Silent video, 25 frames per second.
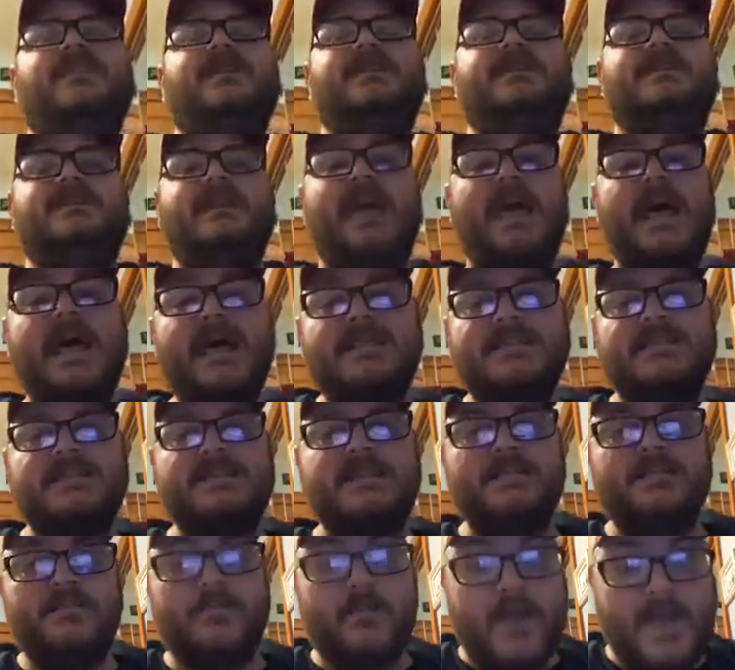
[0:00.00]
test
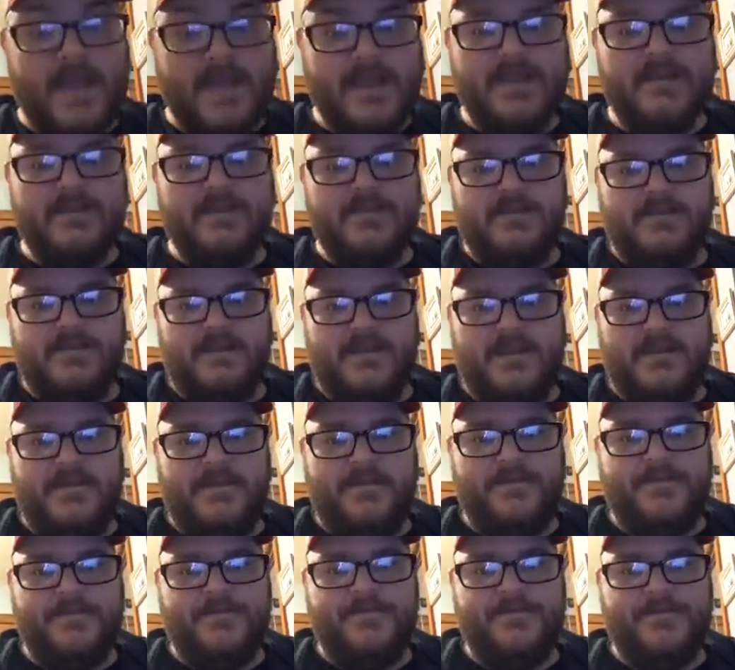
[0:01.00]
them regularly.
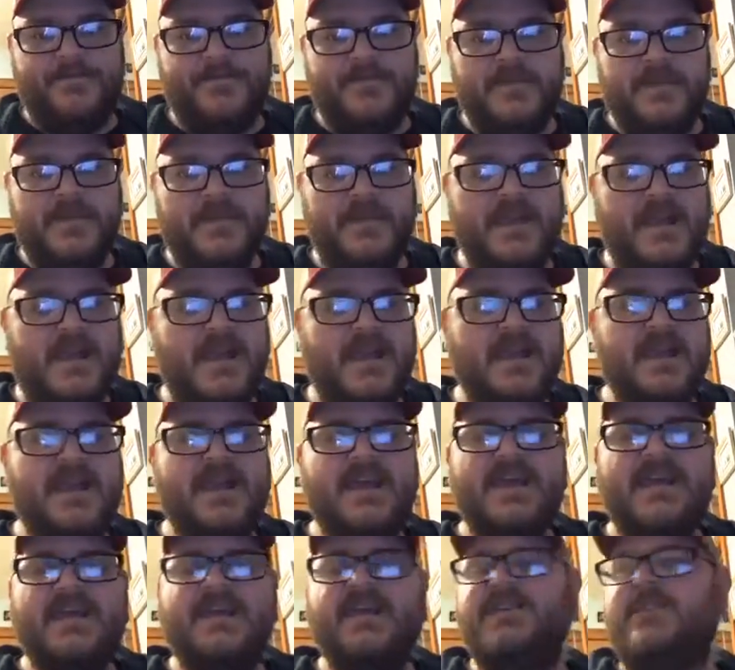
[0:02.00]
Okay,
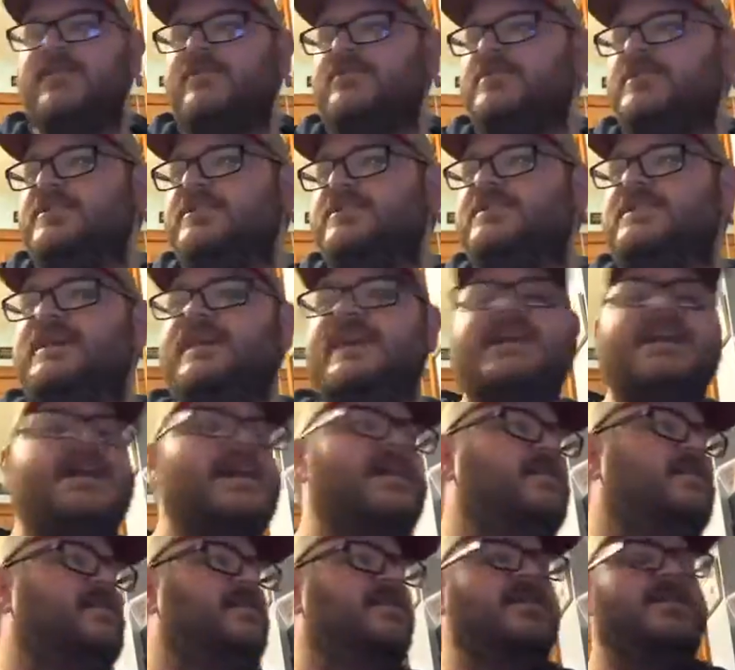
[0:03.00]
don't just stick it
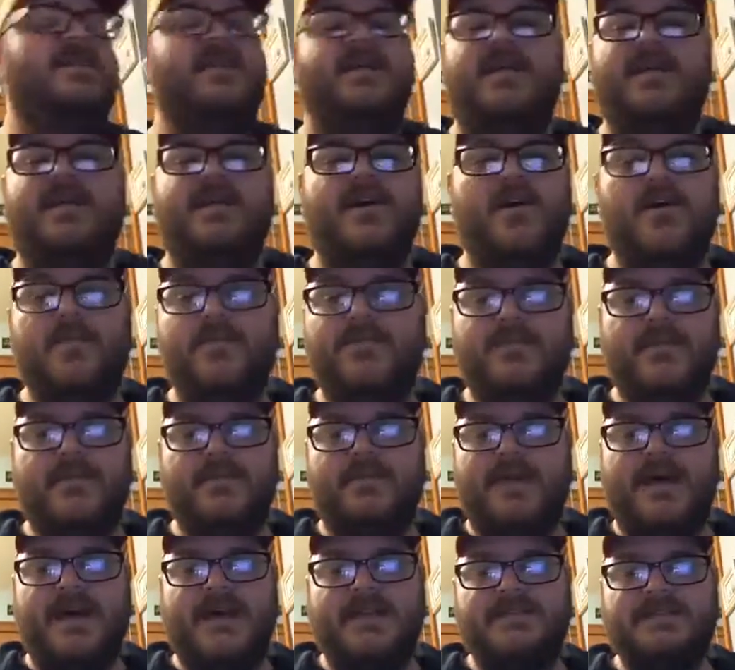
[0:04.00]
out there and hope for the
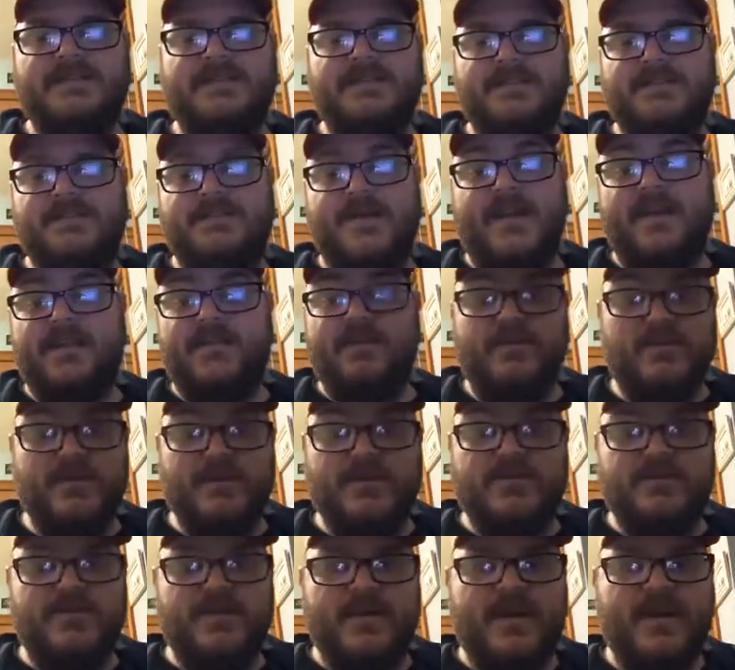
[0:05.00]
best and expect the
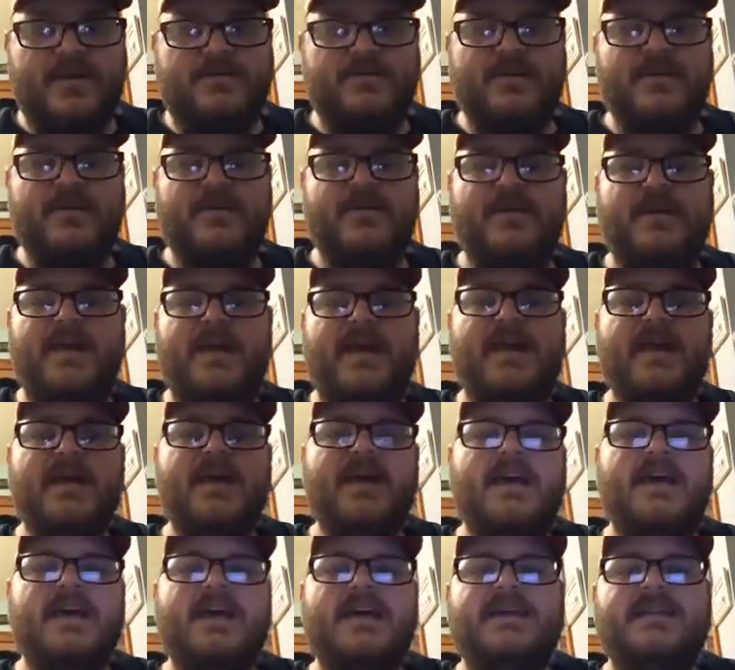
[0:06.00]
worst, whatever. Okay,
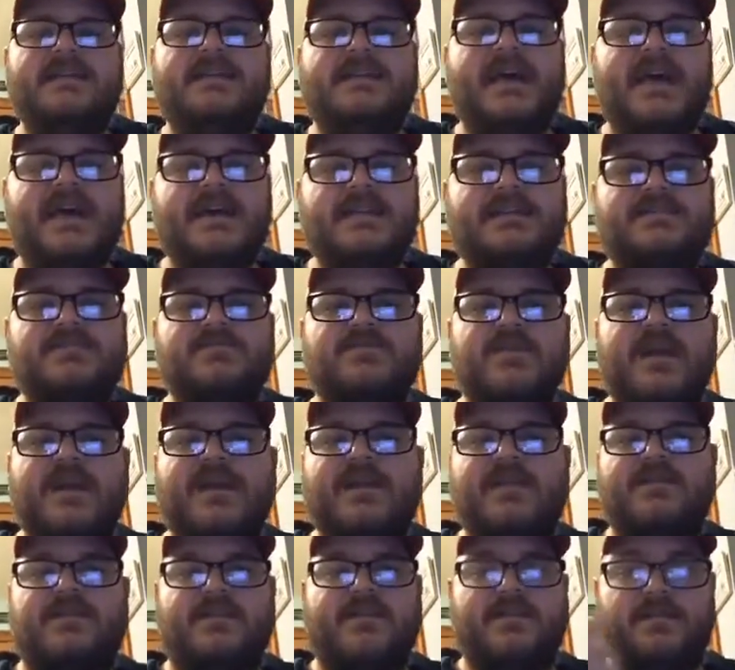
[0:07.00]
test
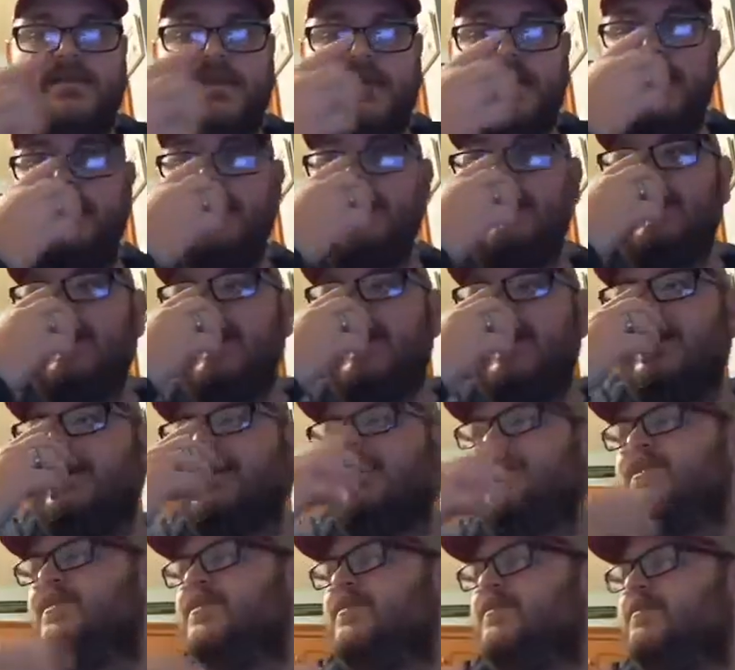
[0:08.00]
regularly. Okay,
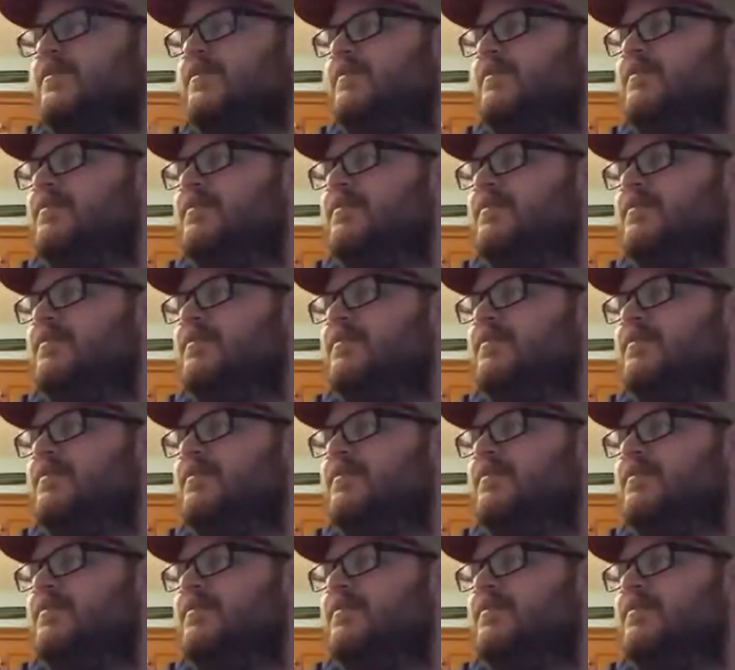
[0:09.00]
you know,